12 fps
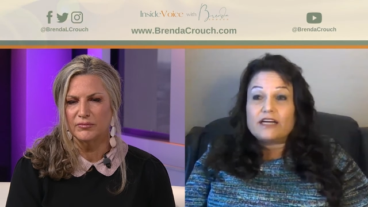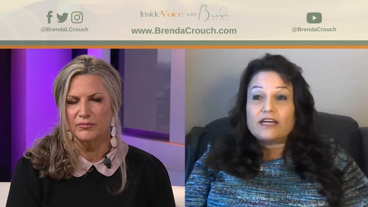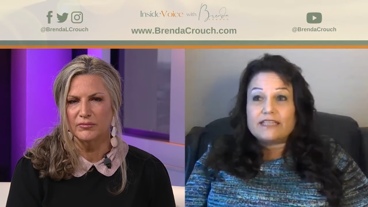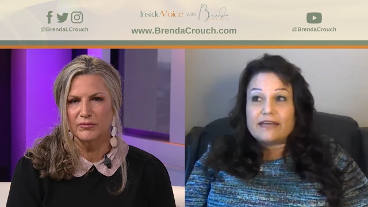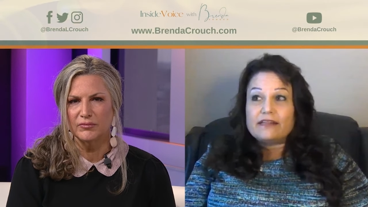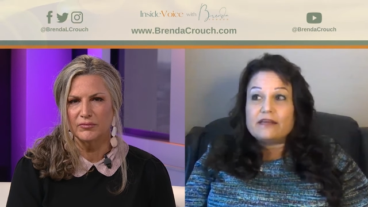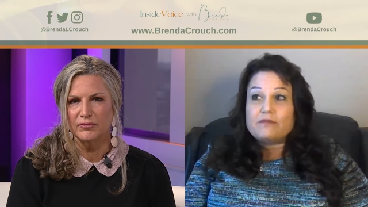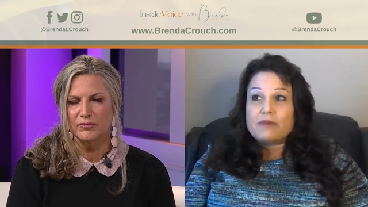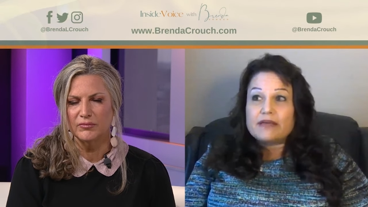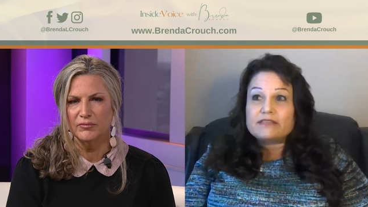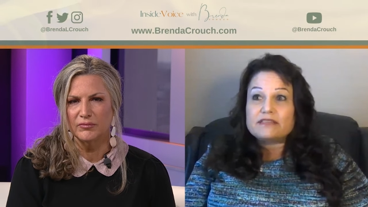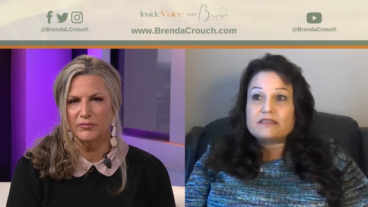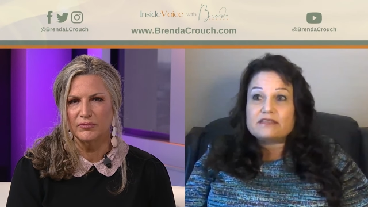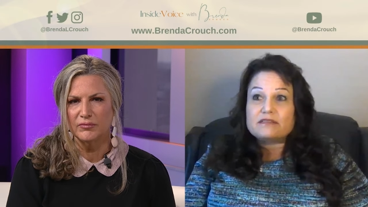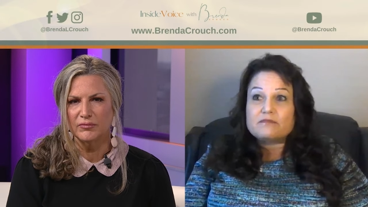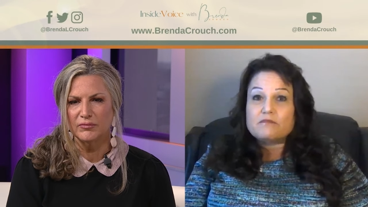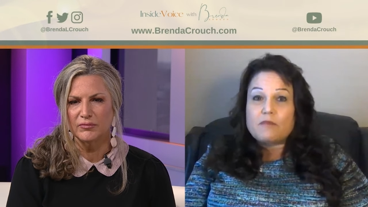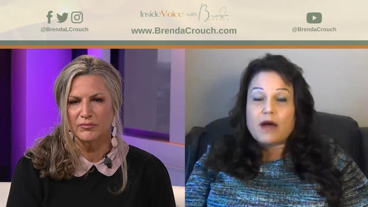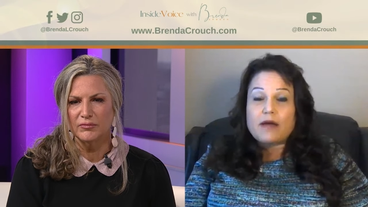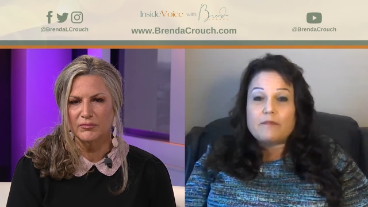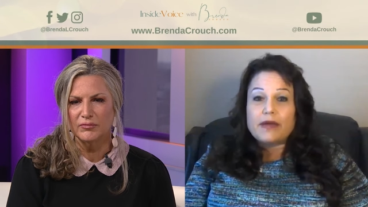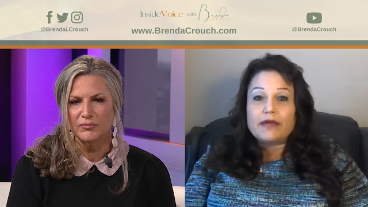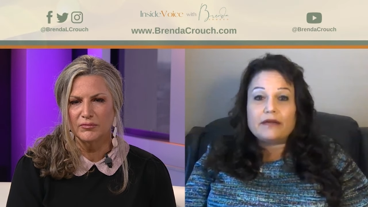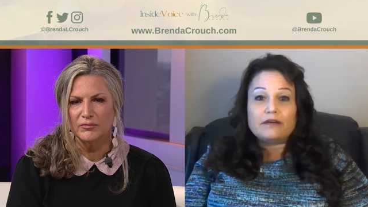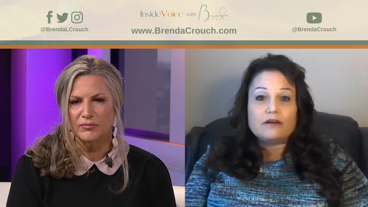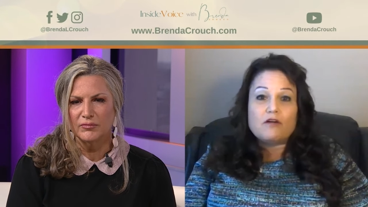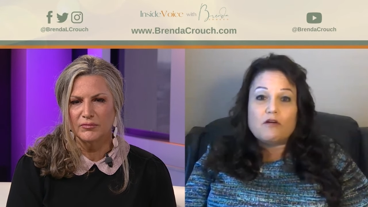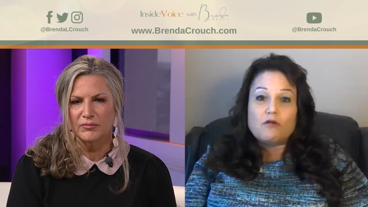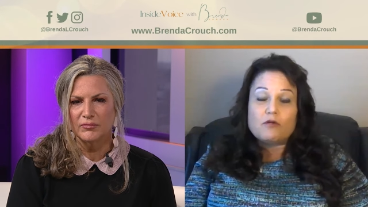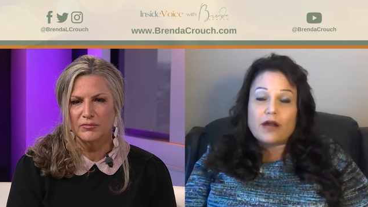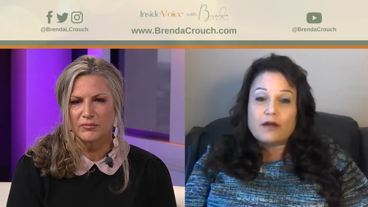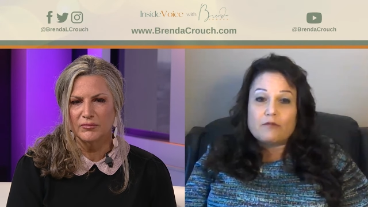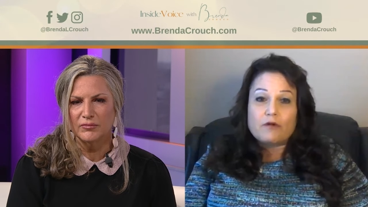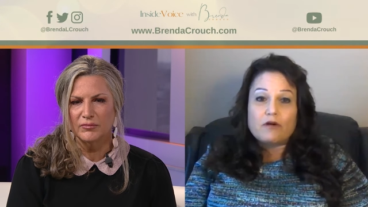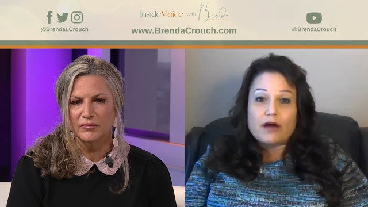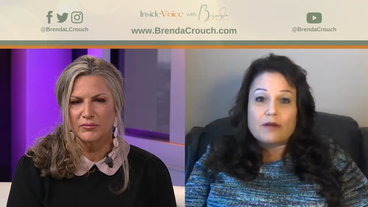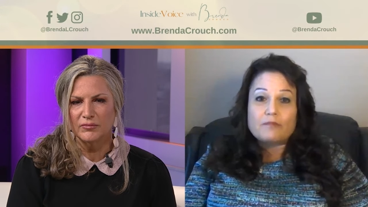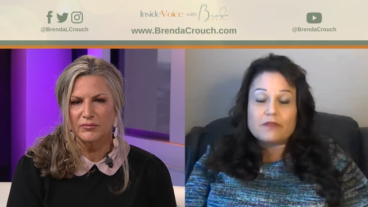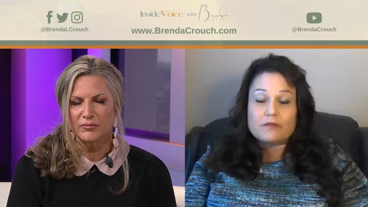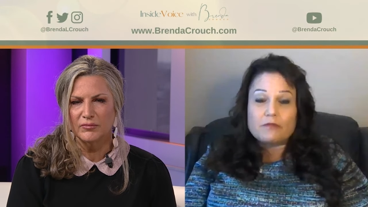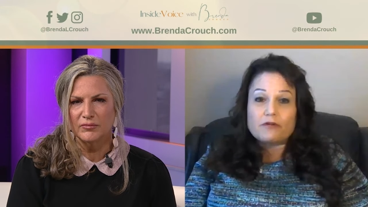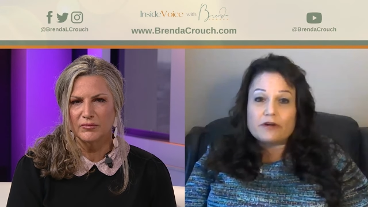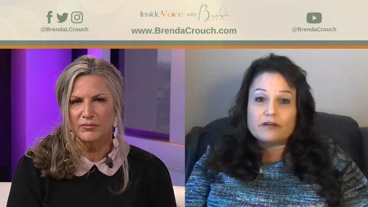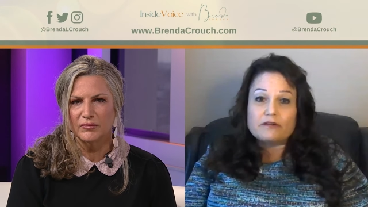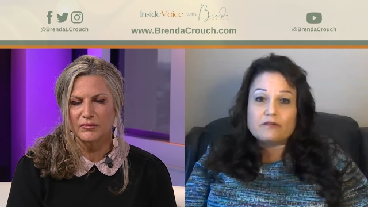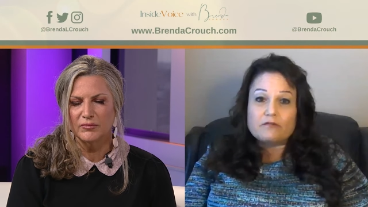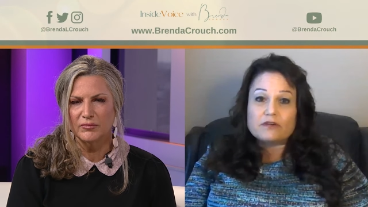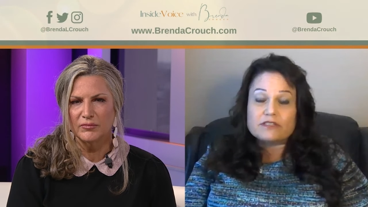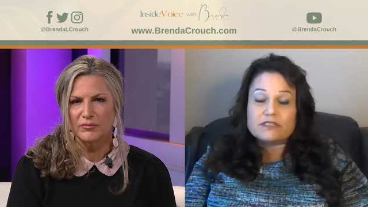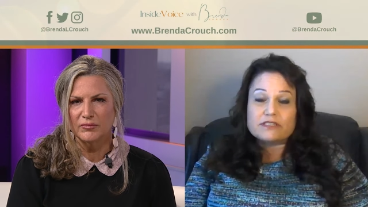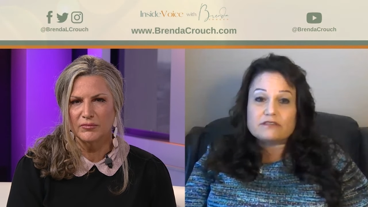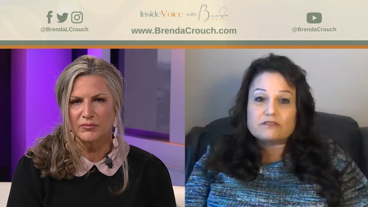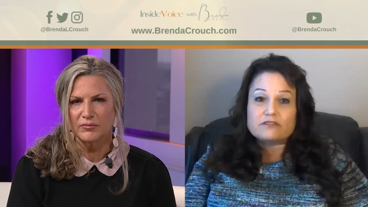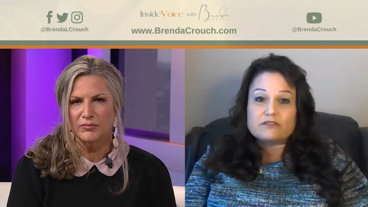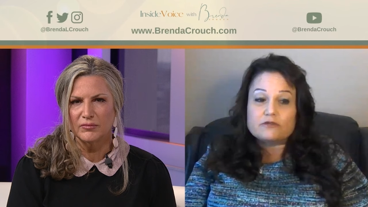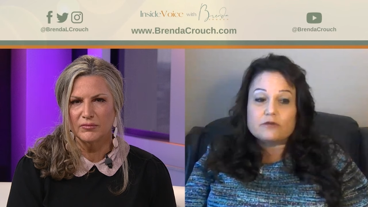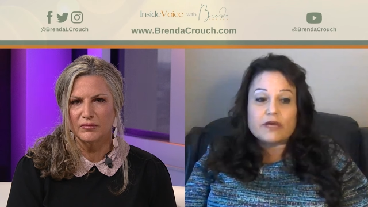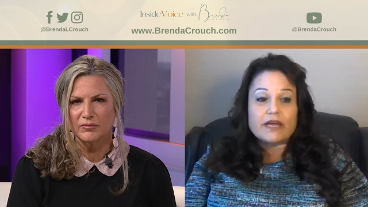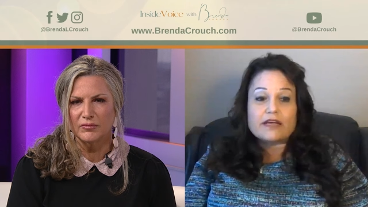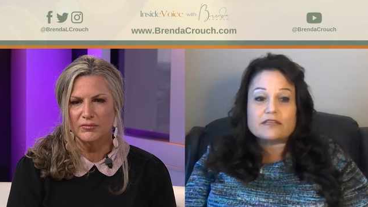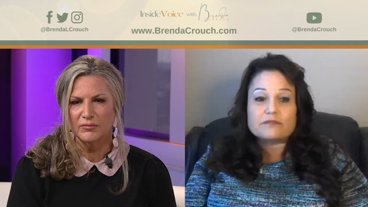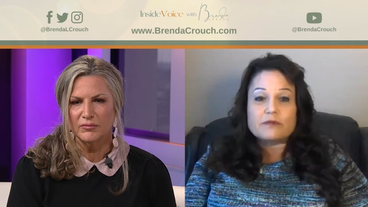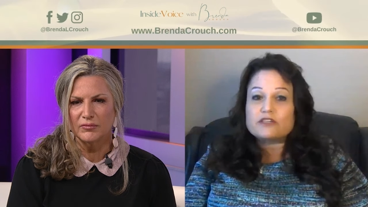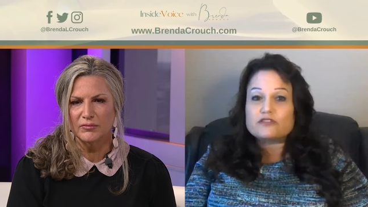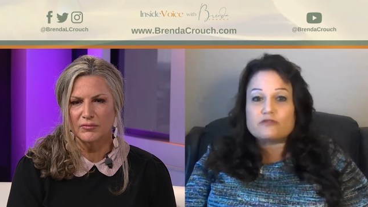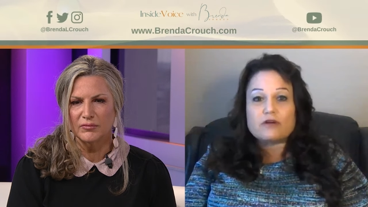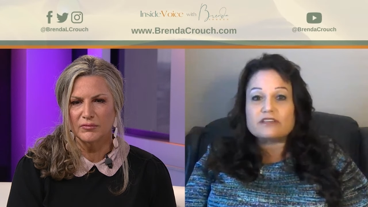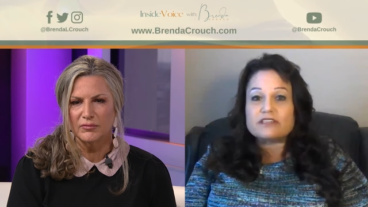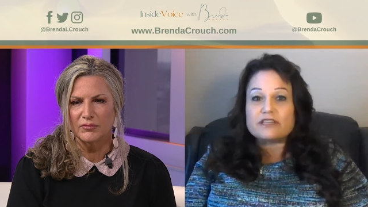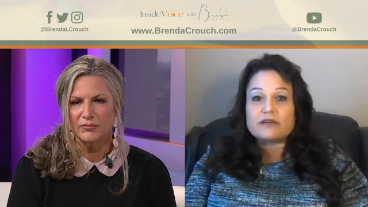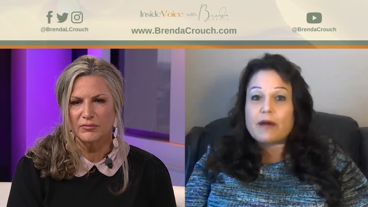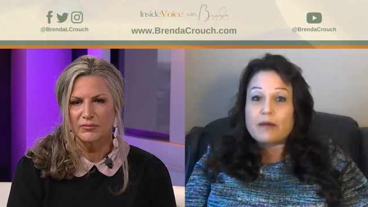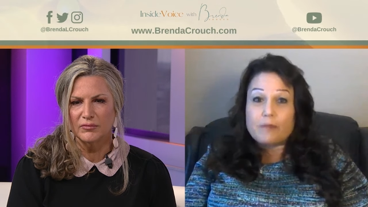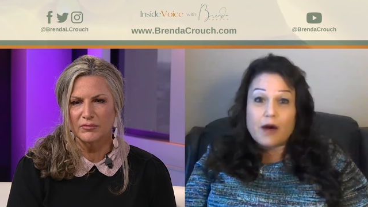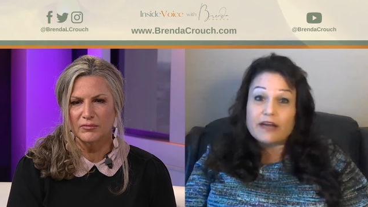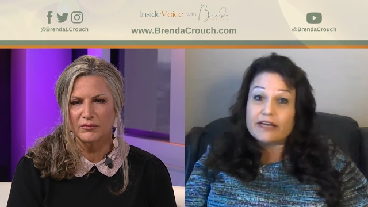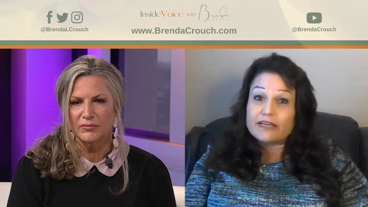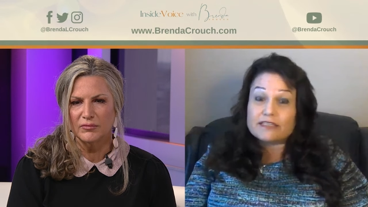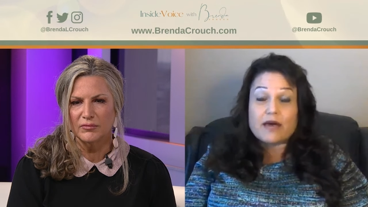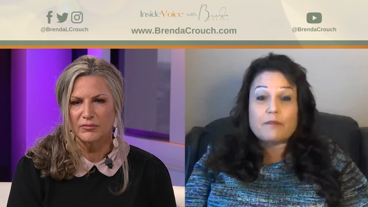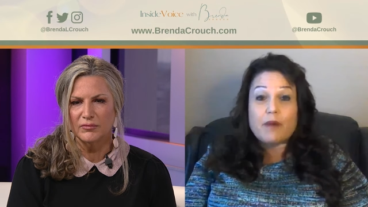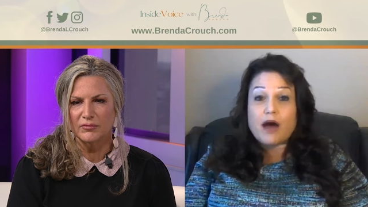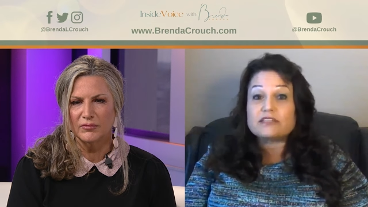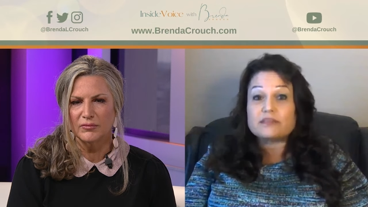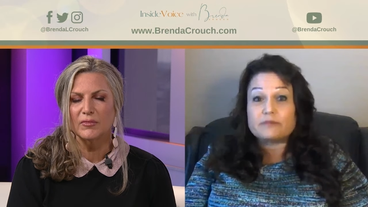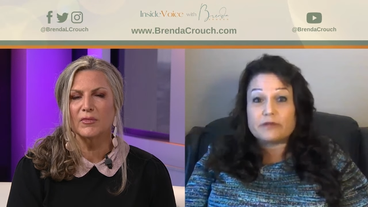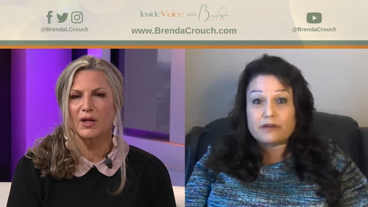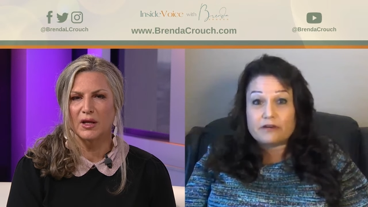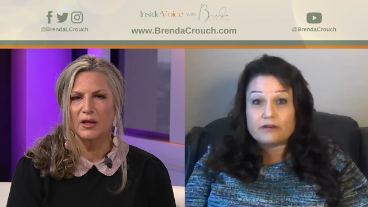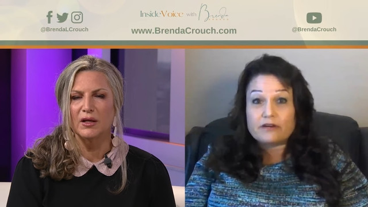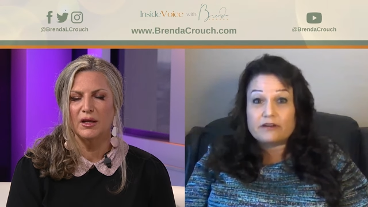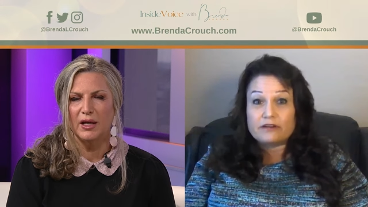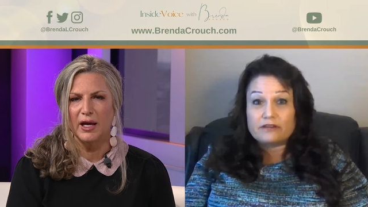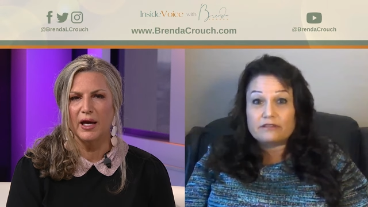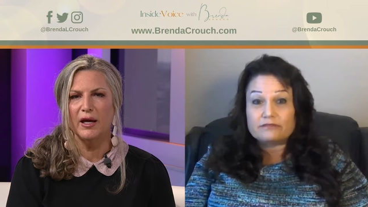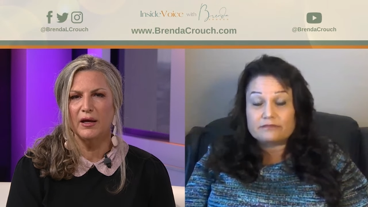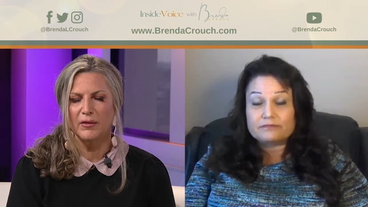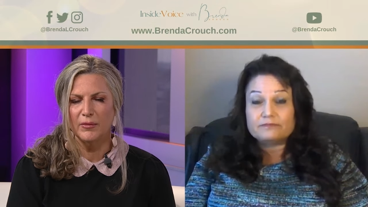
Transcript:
Speaker 1: on a daily basis, my main goal when I woke up in the morning was to get as much drugs into my body as I possibly could. Yeah.